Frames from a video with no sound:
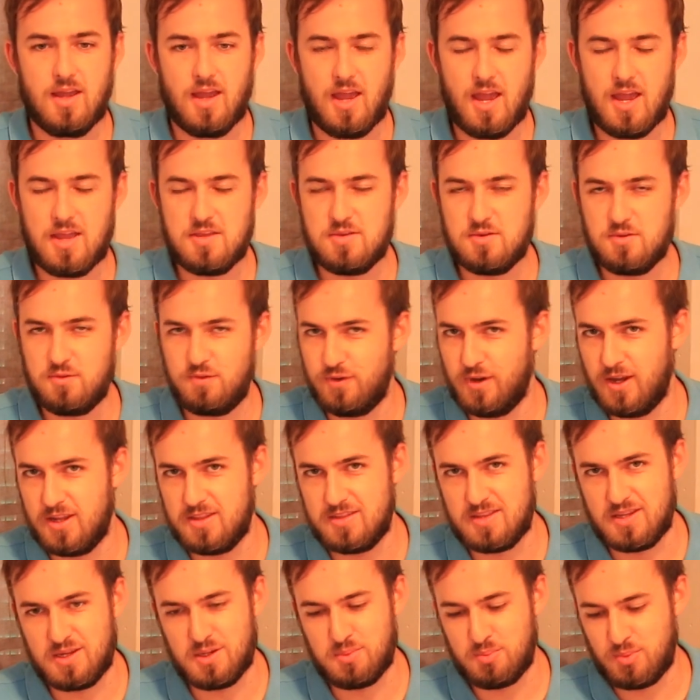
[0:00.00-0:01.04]
And you'll
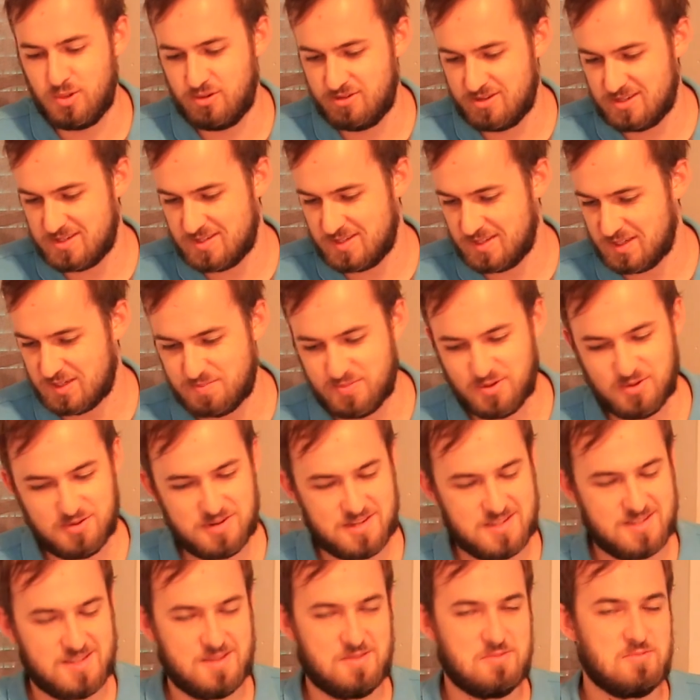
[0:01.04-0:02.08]
find that building 6
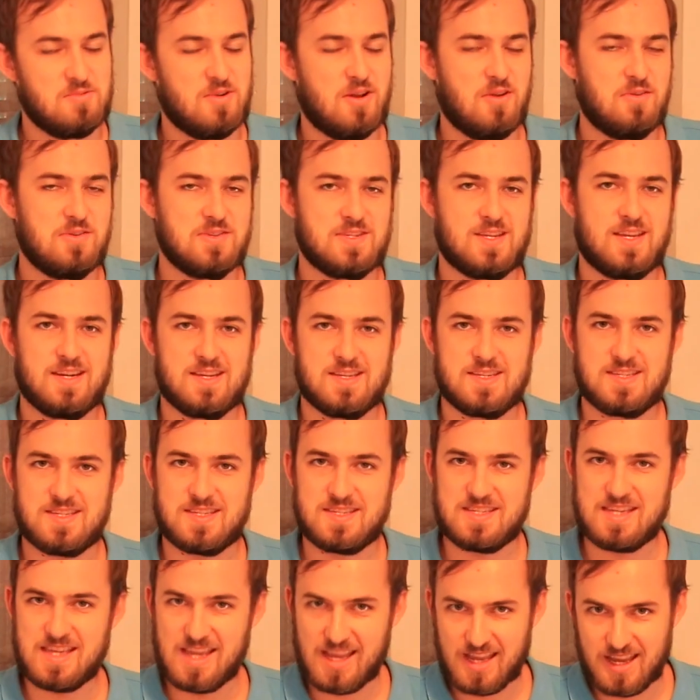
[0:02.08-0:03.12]
buildings in a row is going to
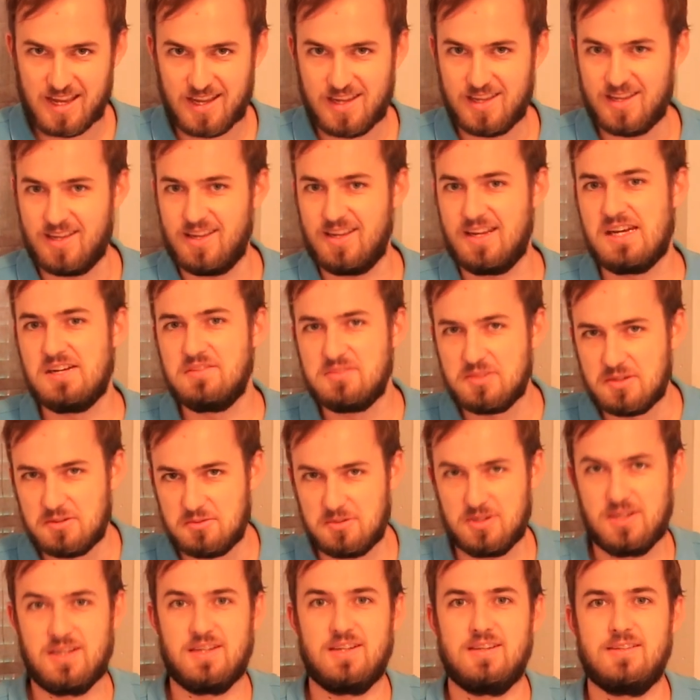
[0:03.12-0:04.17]
scare
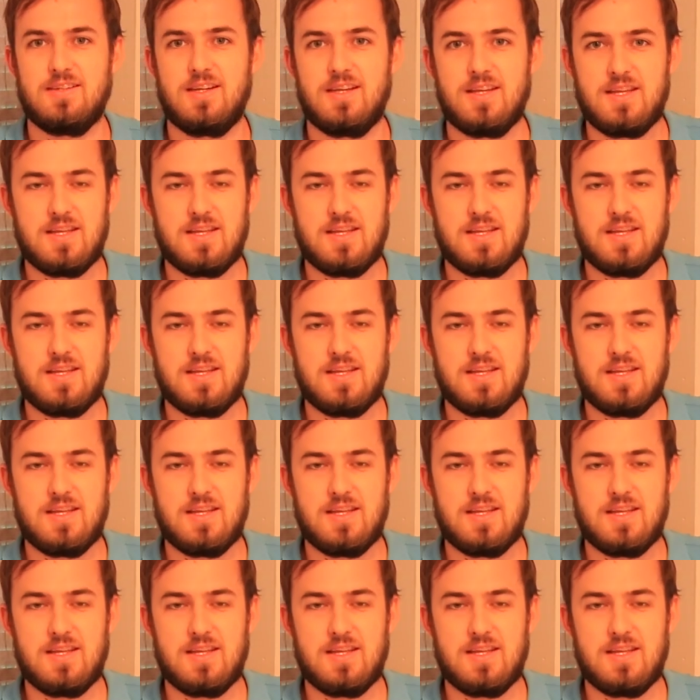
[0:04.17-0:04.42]
everyone,